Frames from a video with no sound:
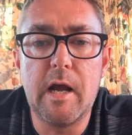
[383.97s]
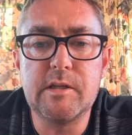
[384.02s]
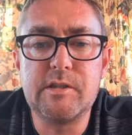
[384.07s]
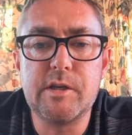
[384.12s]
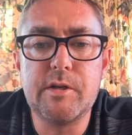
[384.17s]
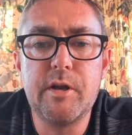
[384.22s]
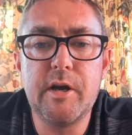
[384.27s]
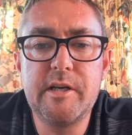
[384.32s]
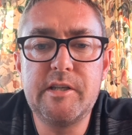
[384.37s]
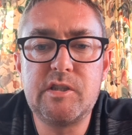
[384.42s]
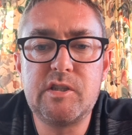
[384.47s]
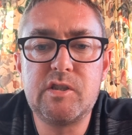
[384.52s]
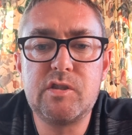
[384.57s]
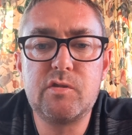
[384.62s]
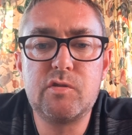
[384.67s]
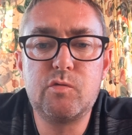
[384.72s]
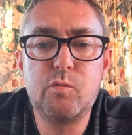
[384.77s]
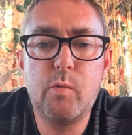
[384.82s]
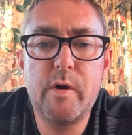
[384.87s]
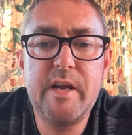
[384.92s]
It's a nice
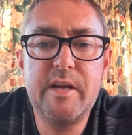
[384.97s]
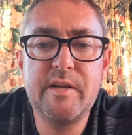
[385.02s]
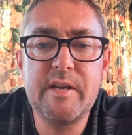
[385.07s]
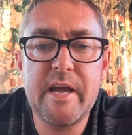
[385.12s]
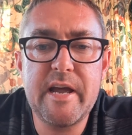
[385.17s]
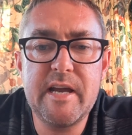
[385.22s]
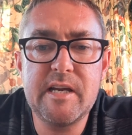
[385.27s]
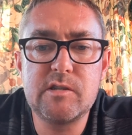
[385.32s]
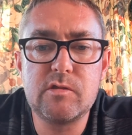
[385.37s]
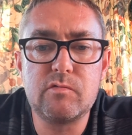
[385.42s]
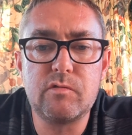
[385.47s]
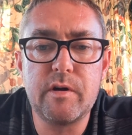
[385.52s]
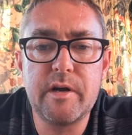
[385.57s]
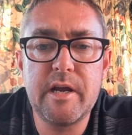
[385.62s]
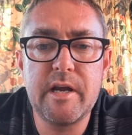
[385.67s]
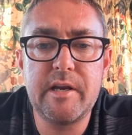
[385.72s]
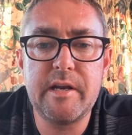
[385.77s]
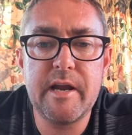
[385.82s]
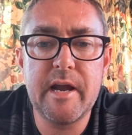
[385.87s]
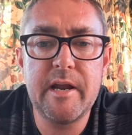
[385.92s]
sweet taste right
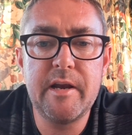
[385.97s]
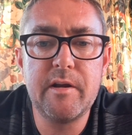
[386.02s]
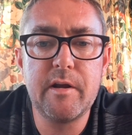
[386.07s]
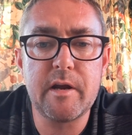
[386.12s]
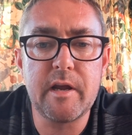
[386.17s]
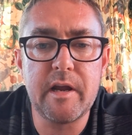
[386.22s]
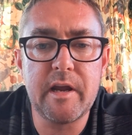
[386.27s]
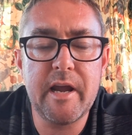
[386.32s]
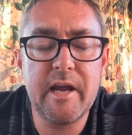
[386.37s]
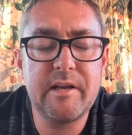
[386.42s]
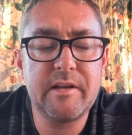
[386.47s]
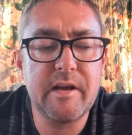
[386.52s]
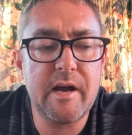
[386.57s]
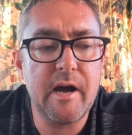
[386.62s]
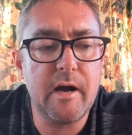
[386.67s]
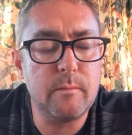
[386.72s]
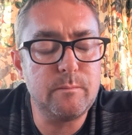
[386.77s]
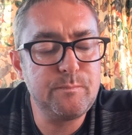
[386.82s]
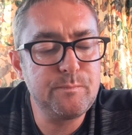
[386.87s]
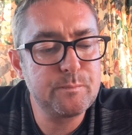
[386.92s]
at the end. I can get
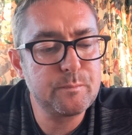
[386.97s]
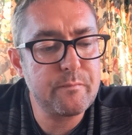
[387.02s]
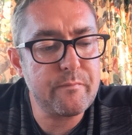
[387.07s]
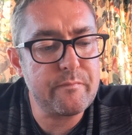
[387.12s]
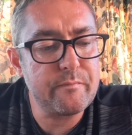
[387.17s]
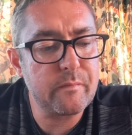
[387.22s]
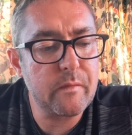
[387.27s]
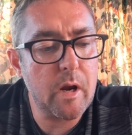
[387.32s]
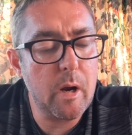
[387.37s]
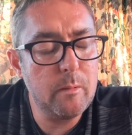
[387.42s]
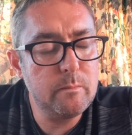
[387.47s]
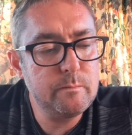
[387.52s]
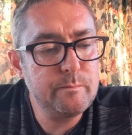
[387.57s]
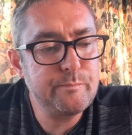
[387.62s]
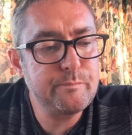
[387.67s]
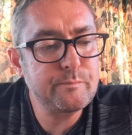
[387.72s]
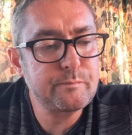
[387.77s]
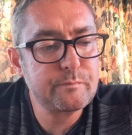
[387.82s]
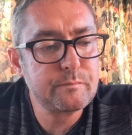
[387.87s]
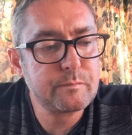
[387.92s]
that.
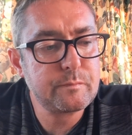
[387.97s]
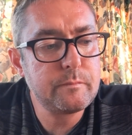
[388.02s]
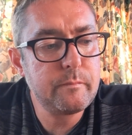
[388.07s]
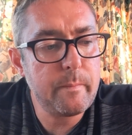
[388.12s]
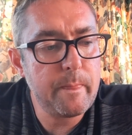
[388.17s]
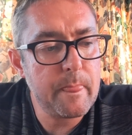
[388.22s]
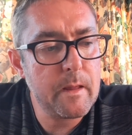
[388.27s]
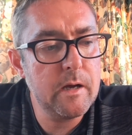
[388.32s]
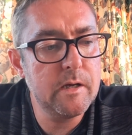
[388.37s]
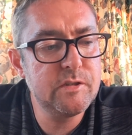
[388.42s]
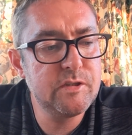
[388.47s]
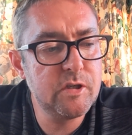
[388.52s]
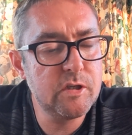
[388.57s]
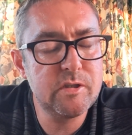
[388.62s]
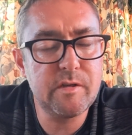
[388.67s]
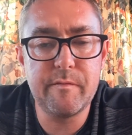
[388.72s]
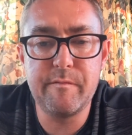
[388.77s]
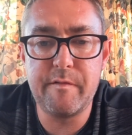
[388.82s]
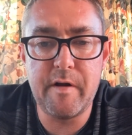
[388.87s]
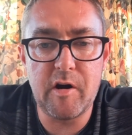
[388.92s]
It's
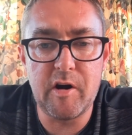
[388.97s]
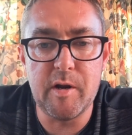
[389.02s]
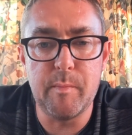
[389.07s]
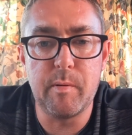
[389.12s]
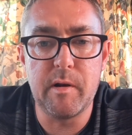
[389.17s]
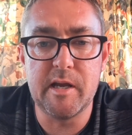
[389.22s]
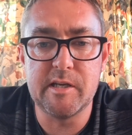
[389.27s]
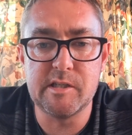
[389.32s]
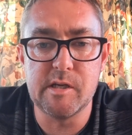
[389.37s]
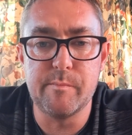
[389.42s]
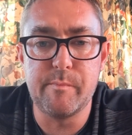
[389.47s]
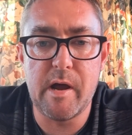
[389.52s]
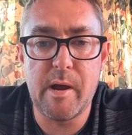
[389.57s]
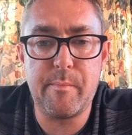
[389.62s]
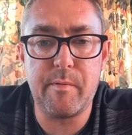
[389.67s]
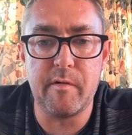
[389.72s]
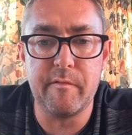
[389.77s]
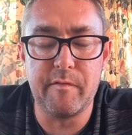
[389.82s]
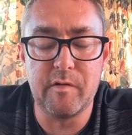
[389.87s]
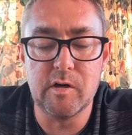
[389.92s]
just a very pleasant
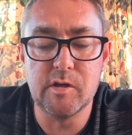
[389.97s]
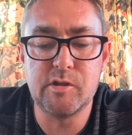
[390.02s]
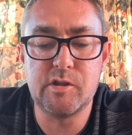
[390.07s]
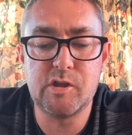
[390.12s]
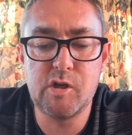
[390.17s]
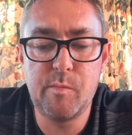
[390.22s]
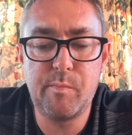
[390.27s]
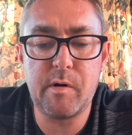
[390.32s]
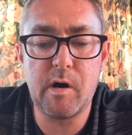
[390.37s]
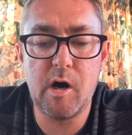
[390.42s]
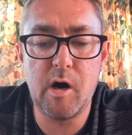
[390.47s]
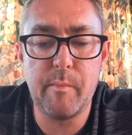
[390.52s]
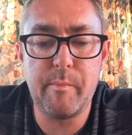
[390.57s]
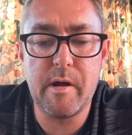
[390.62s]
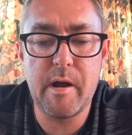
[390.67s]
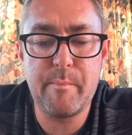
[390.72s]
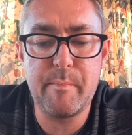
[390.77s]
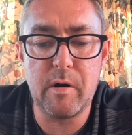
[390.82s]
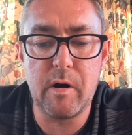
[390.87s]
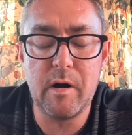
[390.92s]
pepper for a super hot
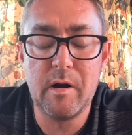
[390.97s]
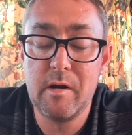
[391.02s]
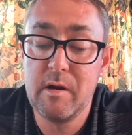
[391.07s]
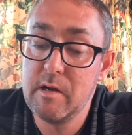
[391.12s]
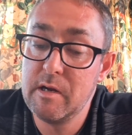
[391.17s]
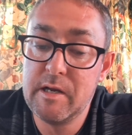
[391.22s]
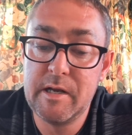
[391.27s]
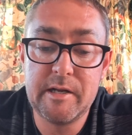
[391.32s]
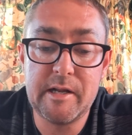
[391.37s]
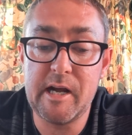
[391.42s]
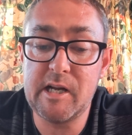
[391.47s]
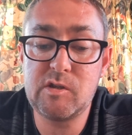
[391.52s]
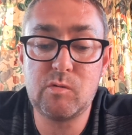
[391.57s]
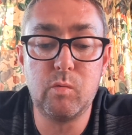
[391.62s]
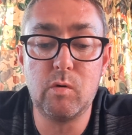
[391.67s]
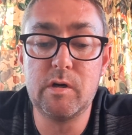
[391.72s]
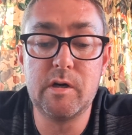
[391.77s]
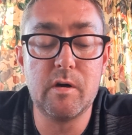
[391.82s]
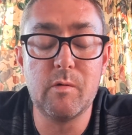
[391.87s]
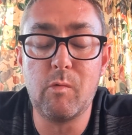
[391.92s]
pepper. That's
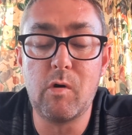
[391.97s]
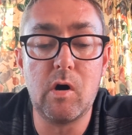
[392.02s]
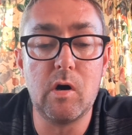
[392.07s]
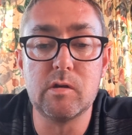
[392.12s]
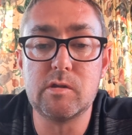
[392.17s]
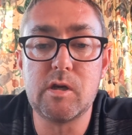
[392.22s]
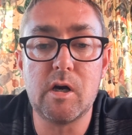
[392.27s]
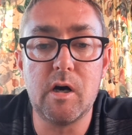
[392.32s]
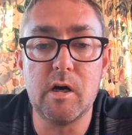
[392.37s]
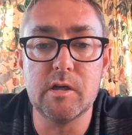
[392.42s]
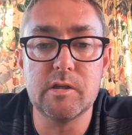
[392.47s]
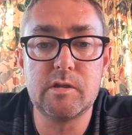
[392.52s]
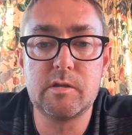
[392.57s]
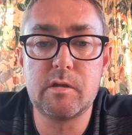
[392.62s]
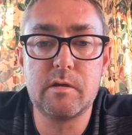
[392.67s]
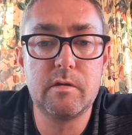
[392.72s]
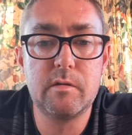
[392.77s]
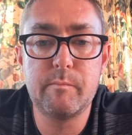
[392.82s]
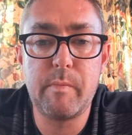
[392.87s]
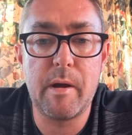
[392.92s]
one of the world's hottest
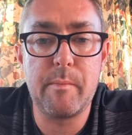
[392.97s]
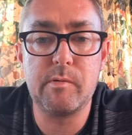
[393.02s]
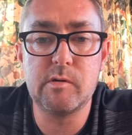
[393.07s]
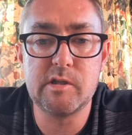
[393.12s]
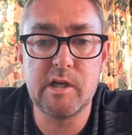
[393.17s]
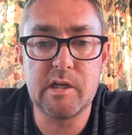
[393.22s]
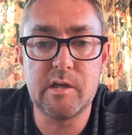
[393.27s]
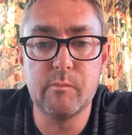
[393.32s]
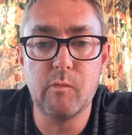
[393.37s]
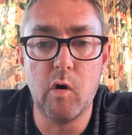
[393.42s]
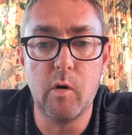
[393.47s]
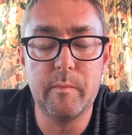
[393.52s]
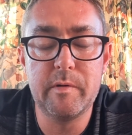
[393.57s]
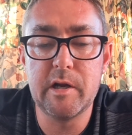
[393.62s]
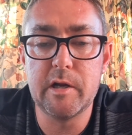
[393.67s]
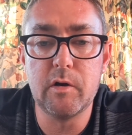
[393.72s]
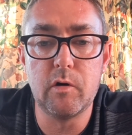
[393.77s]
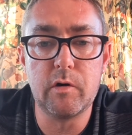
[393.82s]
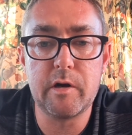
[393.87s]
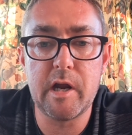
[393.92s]
peppers at the moment.
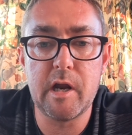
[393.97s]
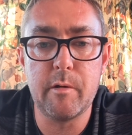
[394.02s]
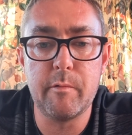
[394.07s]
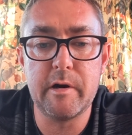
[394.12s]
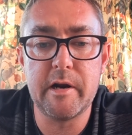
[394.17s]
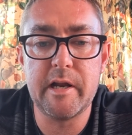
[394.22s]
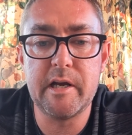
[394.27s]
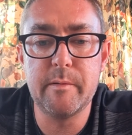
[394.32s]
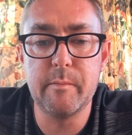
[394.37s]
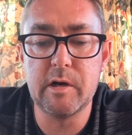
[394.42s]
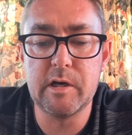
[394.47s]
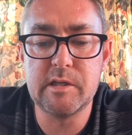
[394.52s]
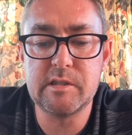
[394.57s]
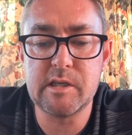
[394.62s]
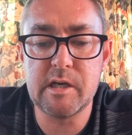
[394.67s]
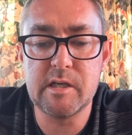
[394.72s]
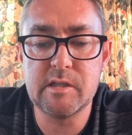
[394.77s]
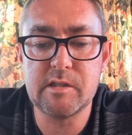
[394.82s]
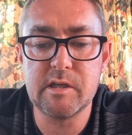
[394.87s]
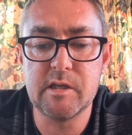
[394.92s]
I don't care what anybody
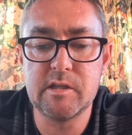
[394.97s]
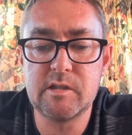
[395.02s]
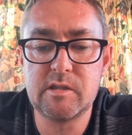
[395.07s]
says.